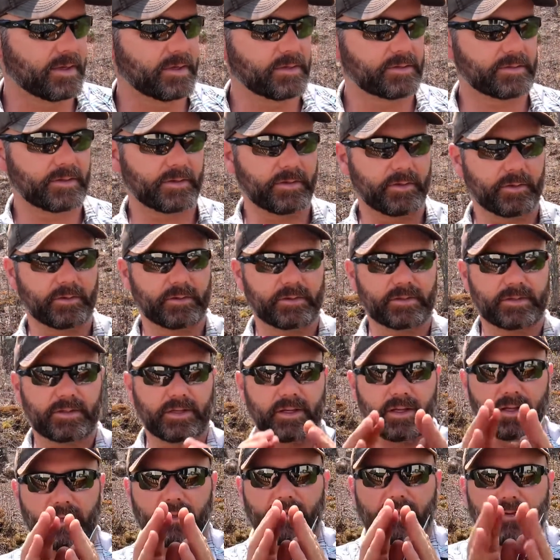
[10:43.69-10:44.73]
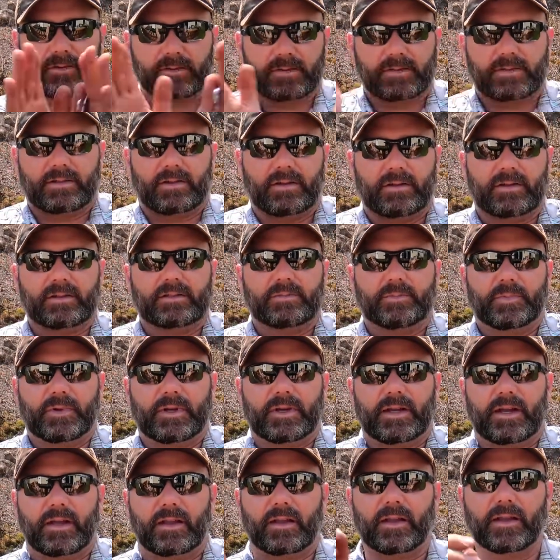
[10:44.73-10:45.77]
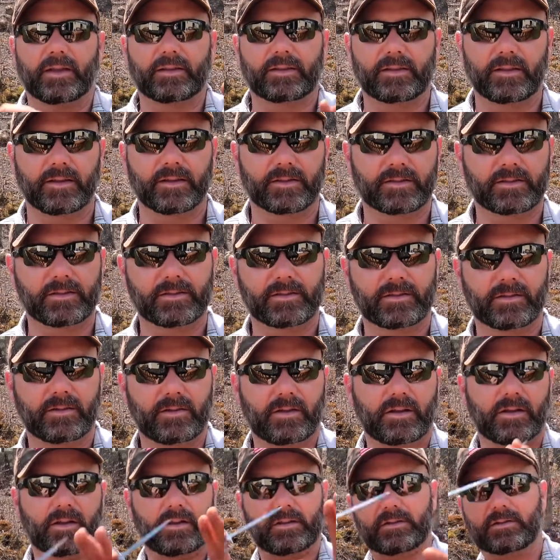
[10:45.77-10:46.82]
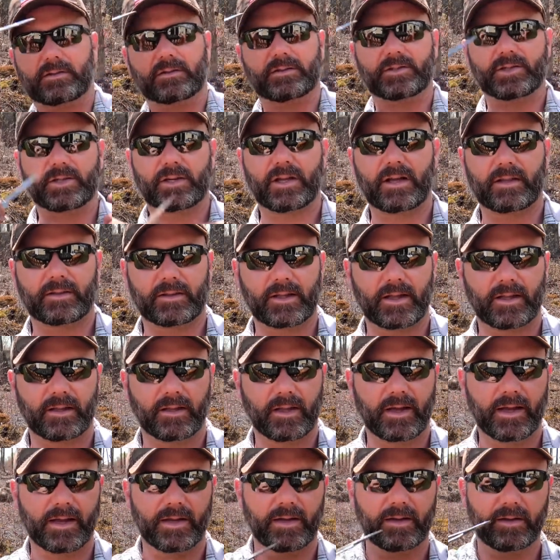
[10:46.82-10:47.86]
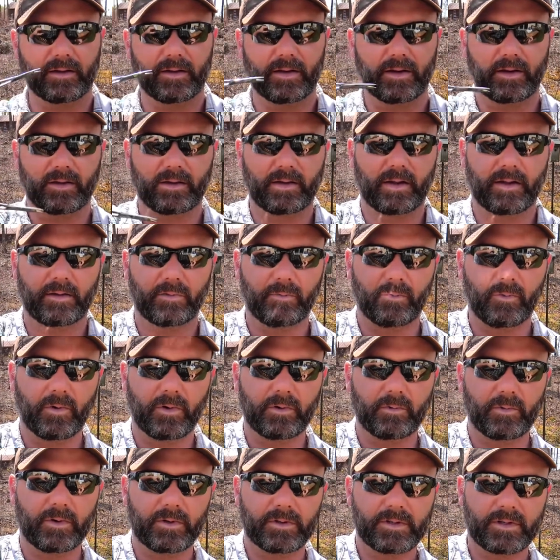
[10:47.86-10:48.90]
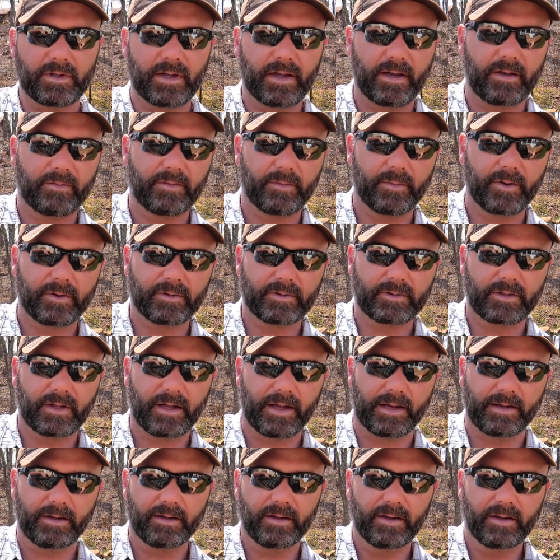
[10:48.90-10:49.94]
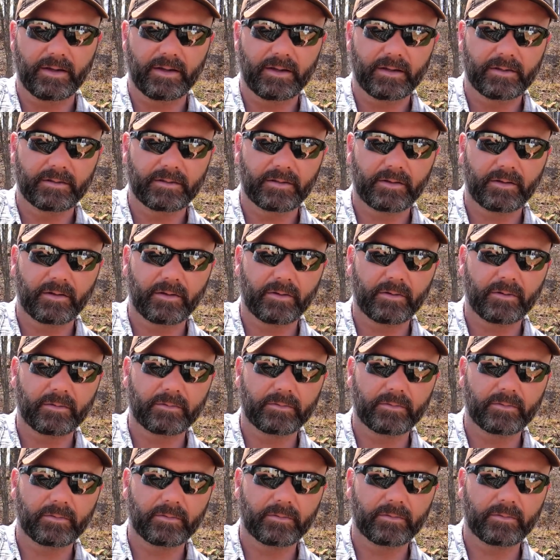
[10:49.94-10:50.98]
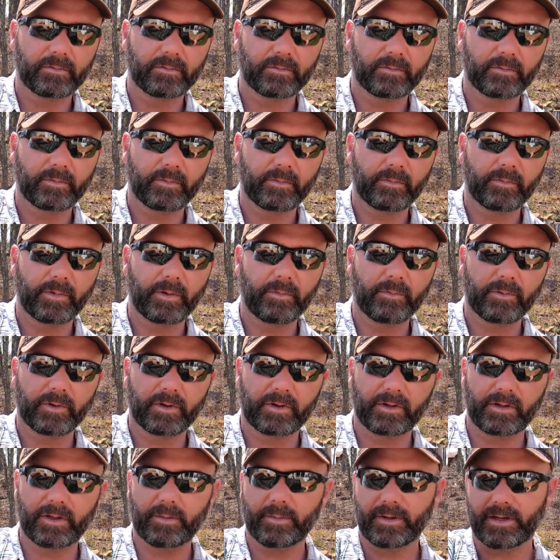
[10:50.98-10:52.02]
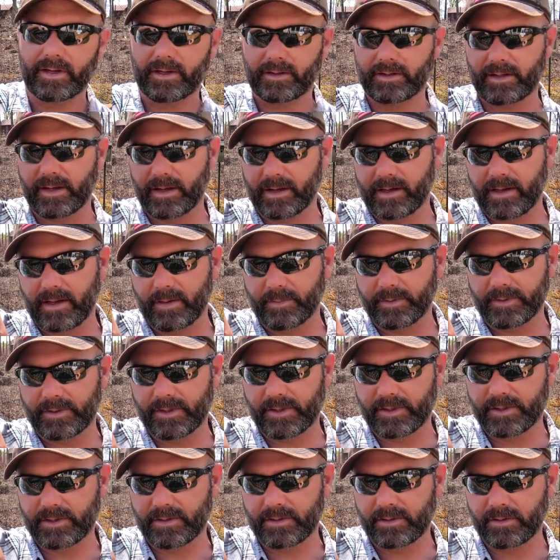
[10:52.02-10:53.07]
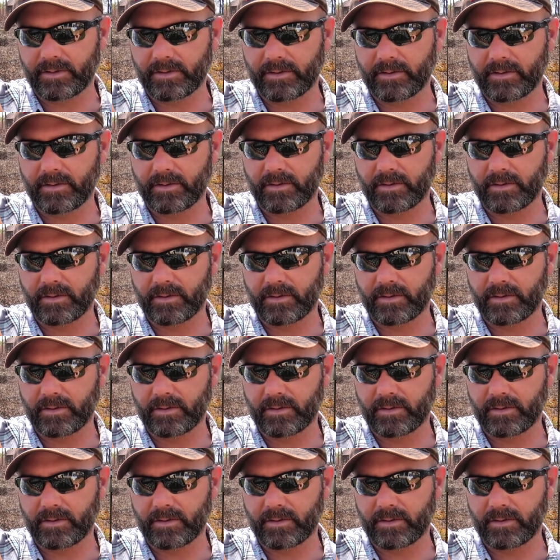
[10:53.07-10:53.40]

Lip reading: So you'll see they're starting to spread out like this because they're all searching out that light, and one wants to have the most light. So we want to eliminate that competition.